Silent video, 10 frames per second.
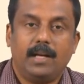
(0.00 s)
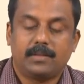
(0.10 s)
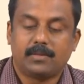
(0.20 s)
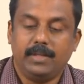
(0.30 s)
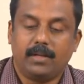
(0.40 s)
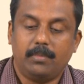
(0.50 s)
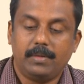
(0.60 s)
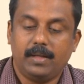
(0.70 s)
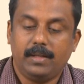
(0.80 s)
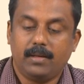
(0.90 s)
so the
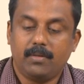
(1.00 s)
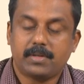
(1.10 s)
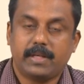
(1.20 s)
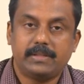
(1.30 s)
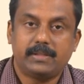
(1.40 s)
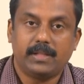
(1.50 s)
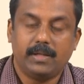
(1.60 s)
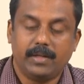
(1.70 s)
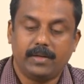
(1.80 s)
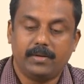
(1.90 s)
inclusions you
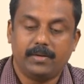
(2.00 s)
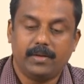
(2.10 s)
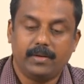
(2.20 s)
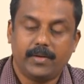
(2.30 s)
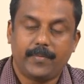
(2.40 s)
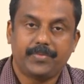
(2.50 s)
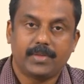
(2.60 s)
know,